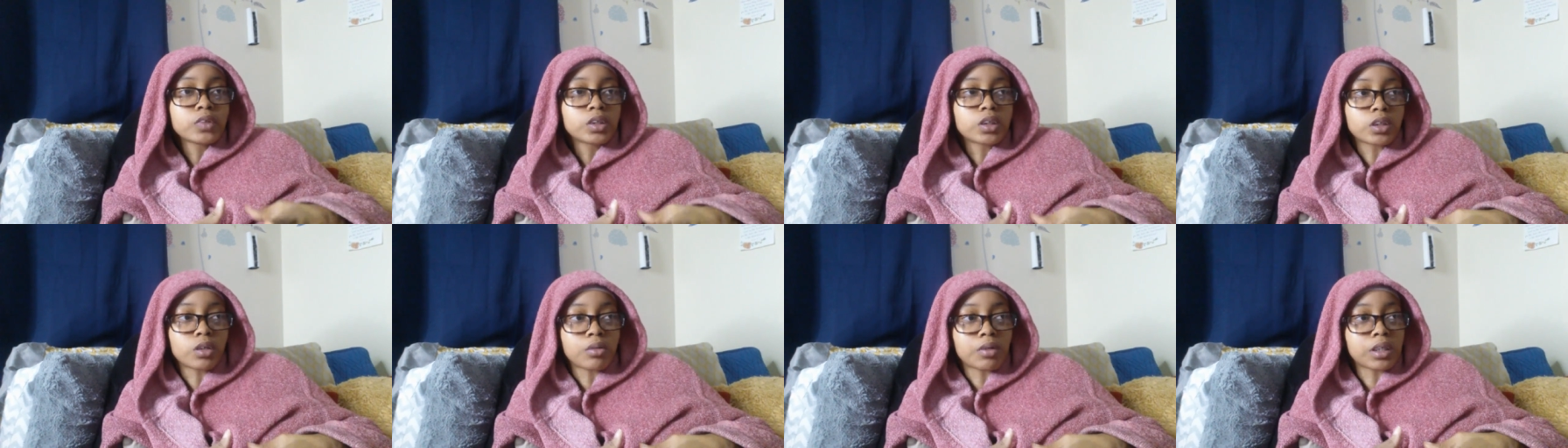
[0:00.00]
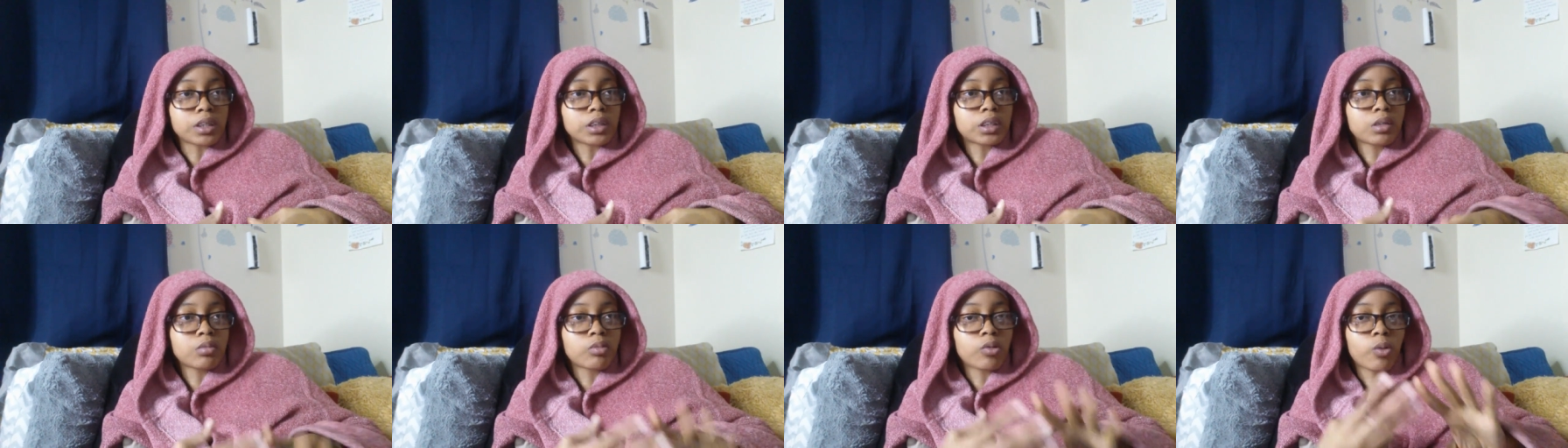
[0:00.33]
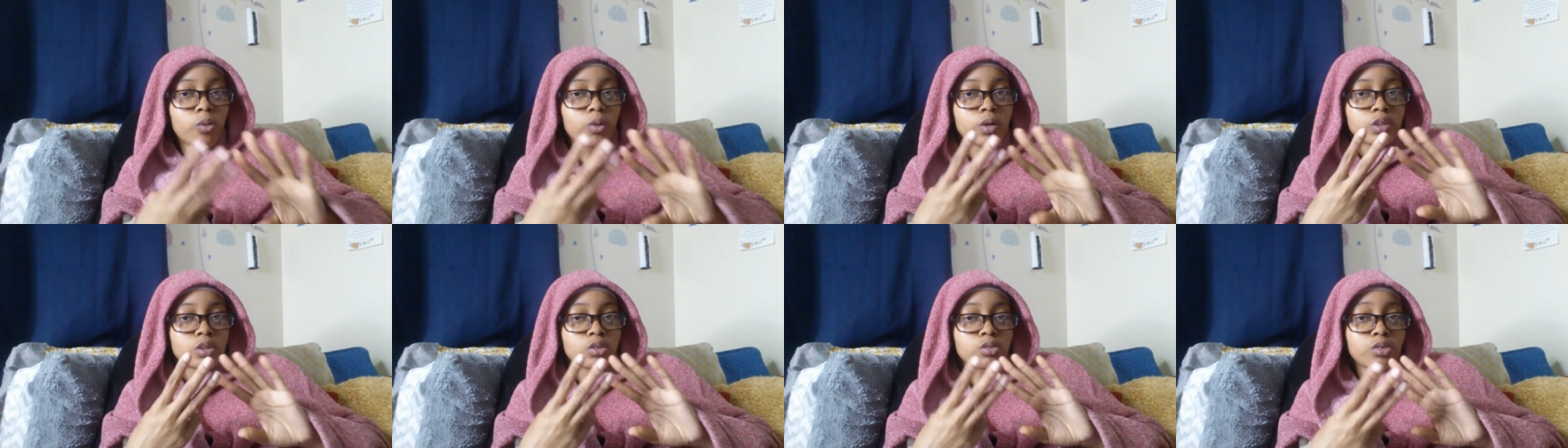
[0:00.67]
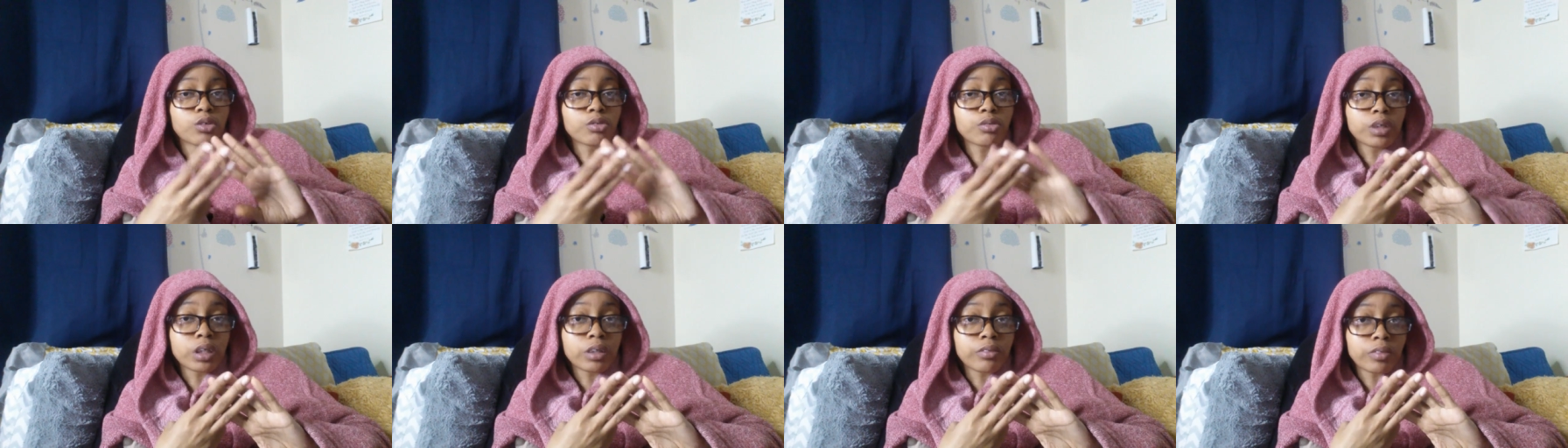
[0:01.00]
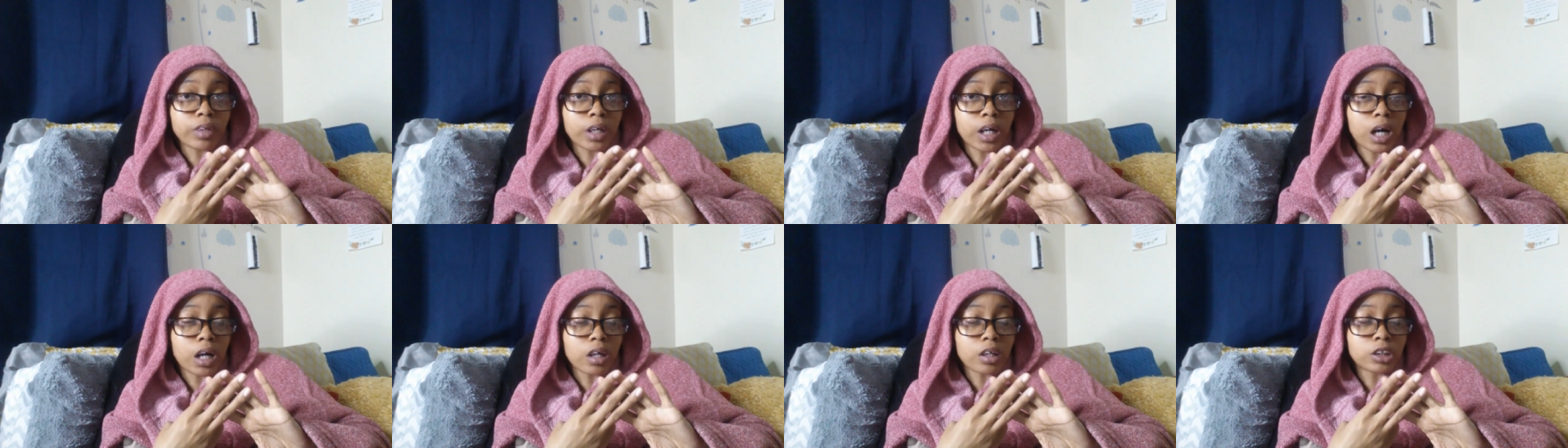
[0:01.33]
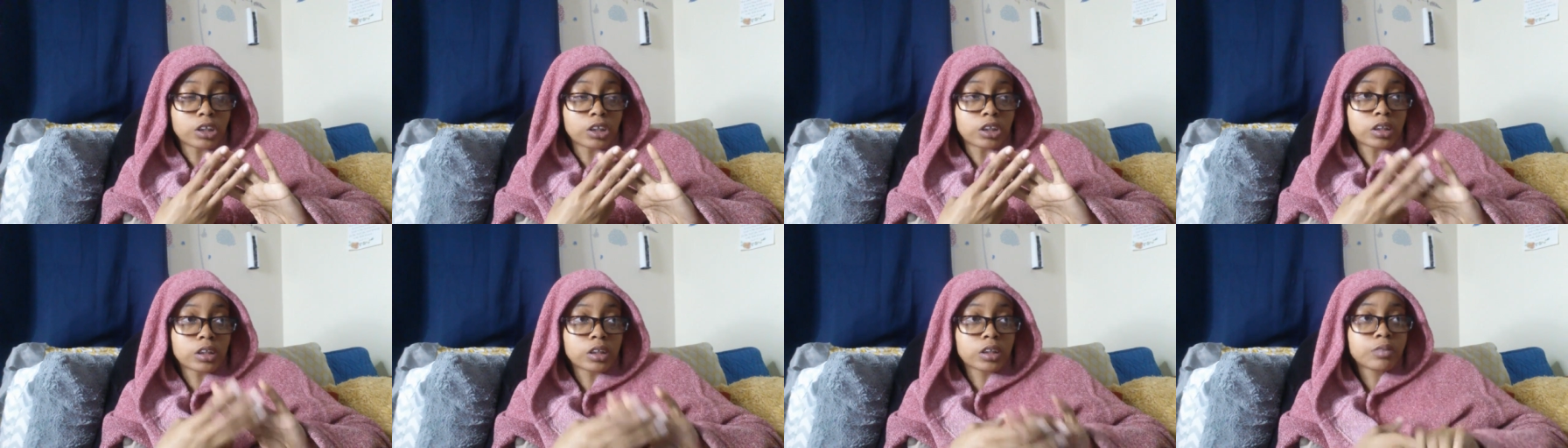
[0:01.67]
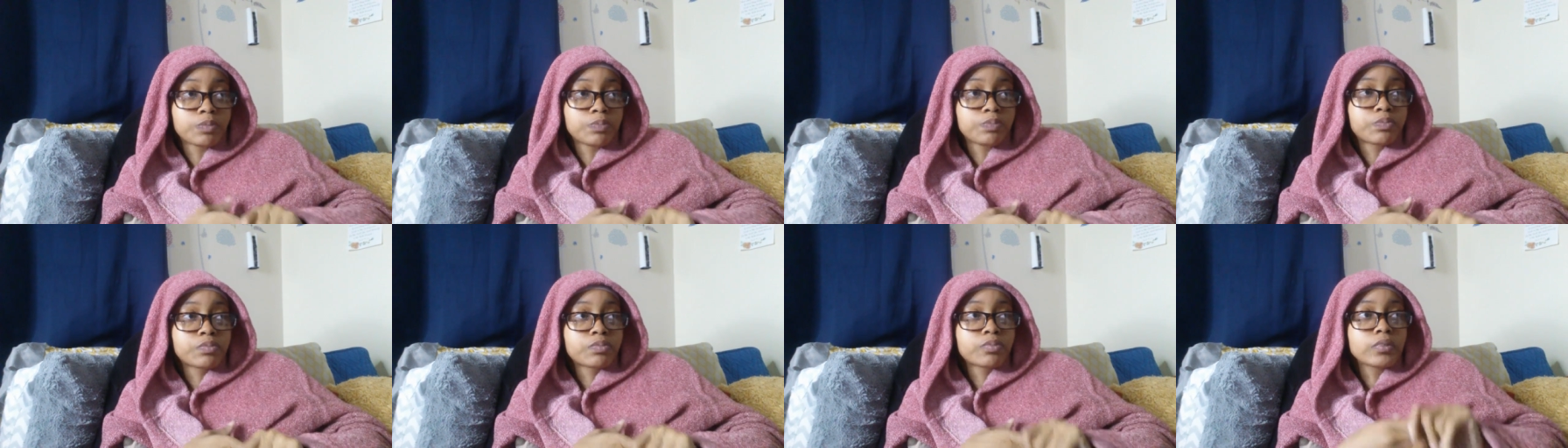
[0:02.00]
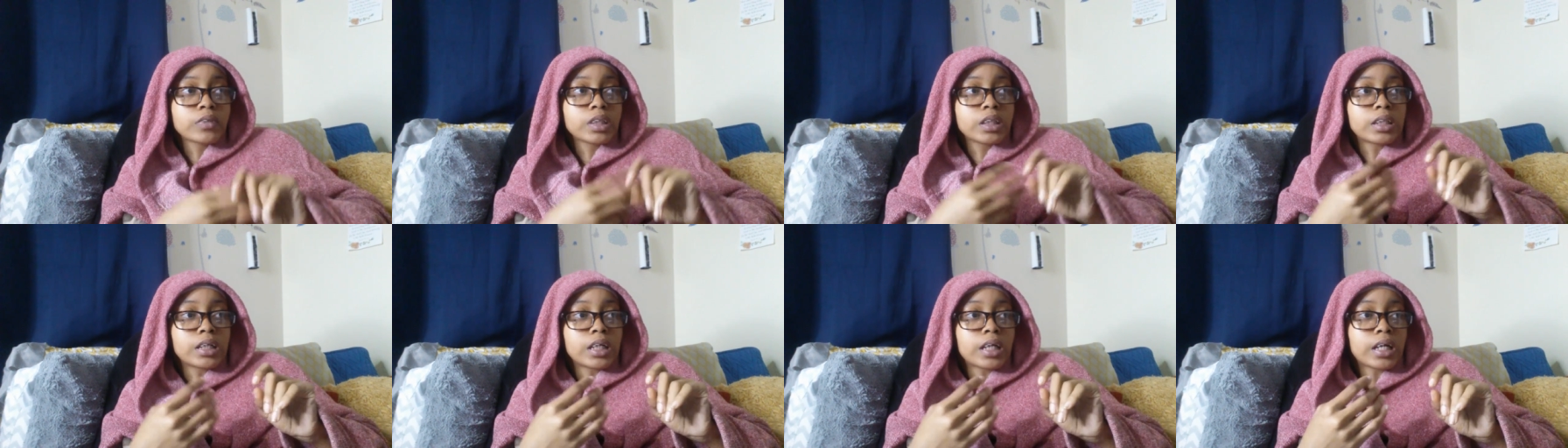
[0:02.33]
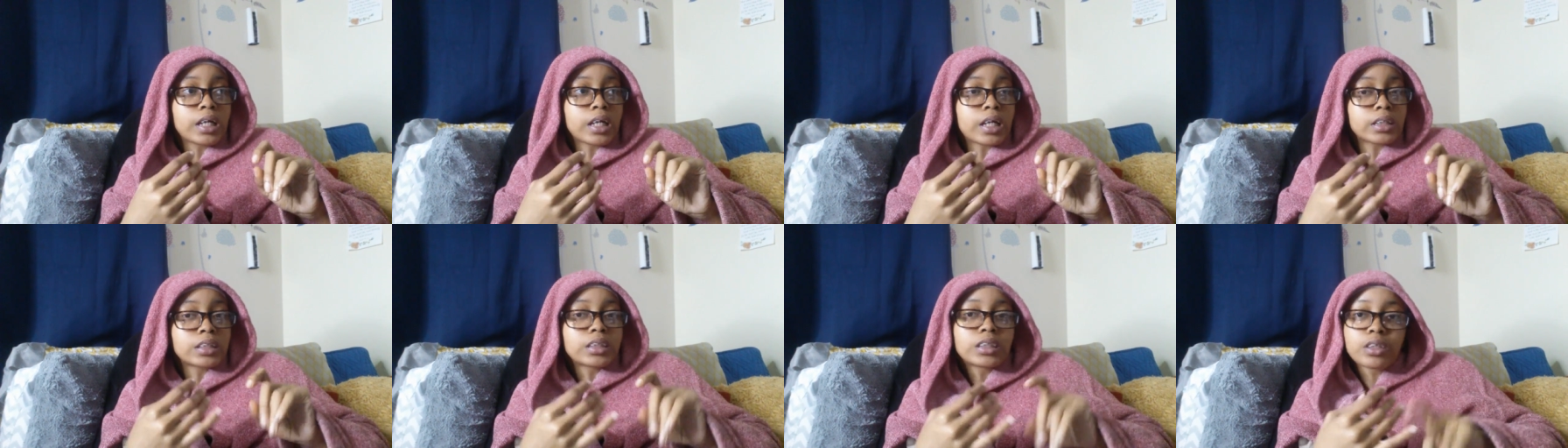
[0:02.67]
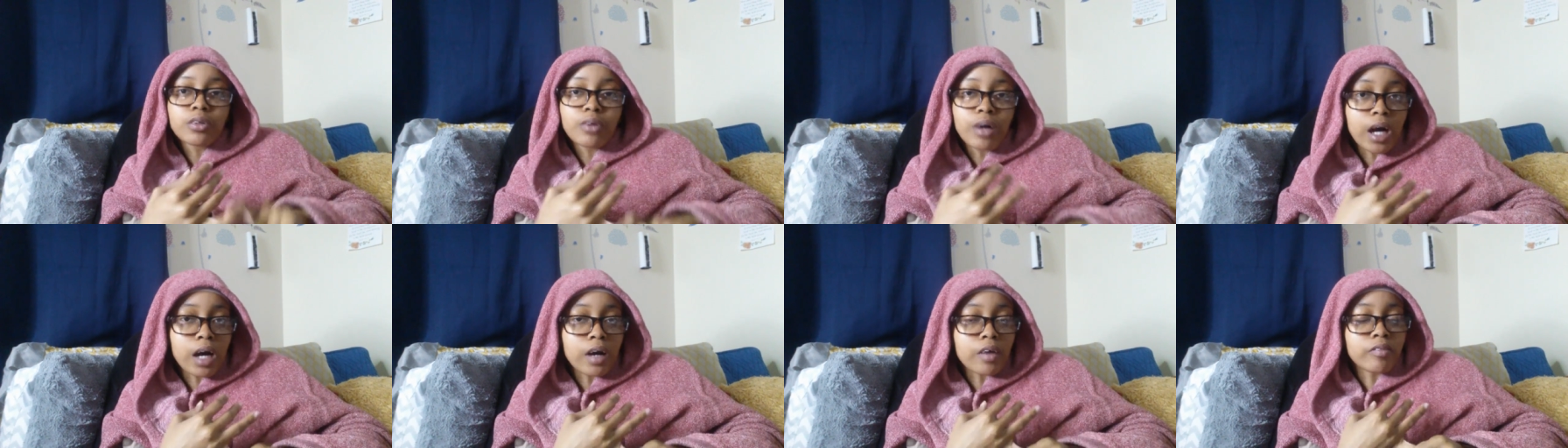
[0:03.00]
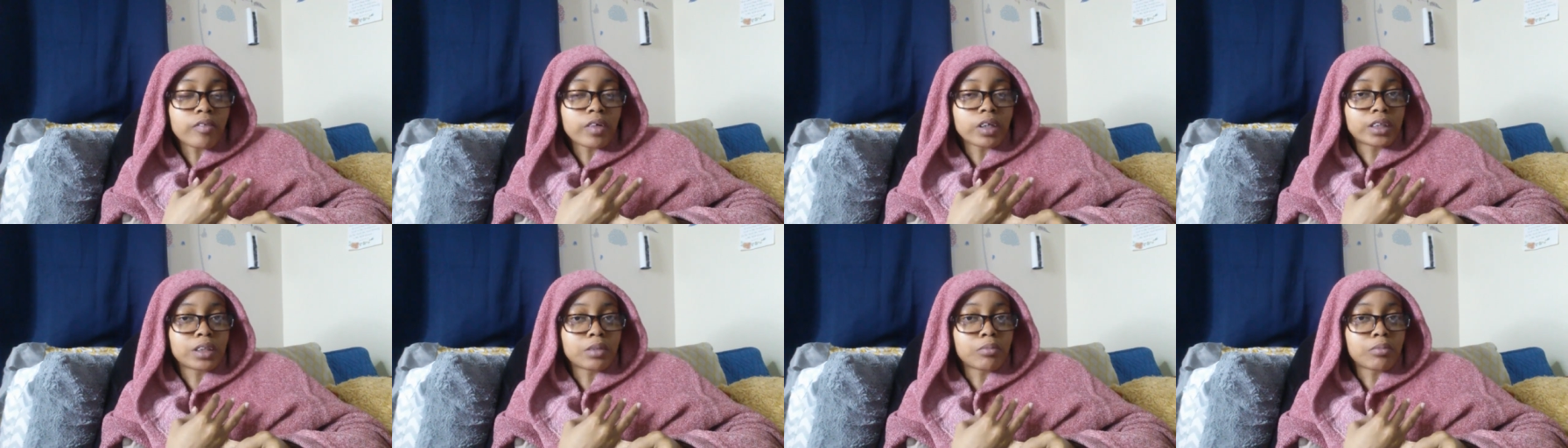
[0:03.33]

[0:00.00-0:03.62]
So I ended up going to three different colleges, and I still have a